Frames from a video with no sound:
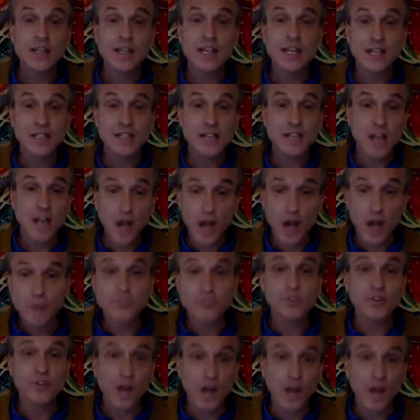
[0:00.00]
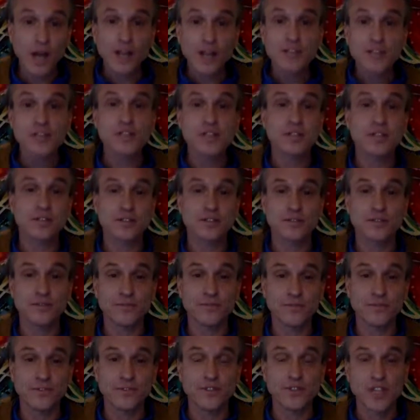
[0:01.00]
It's up to us to
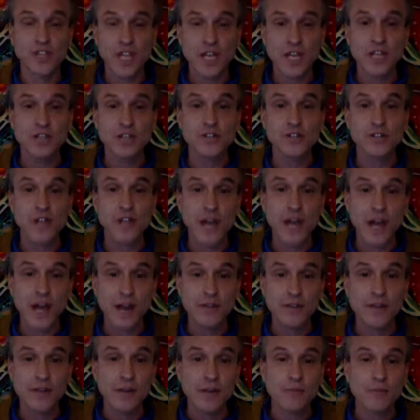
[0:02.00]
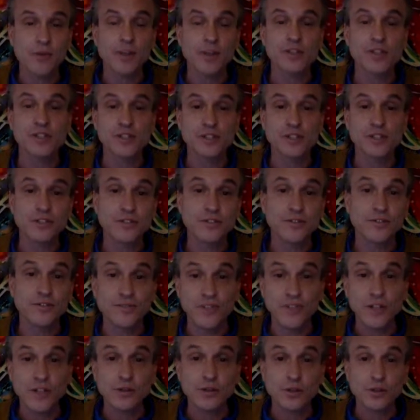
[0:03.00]
change our vibration to
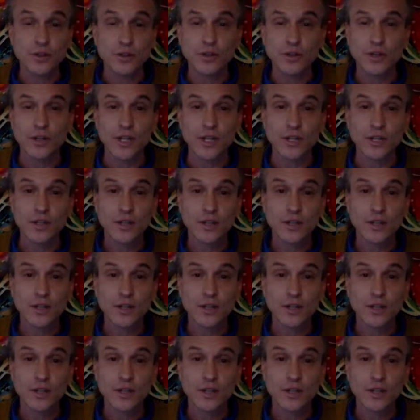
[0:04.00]
feel good.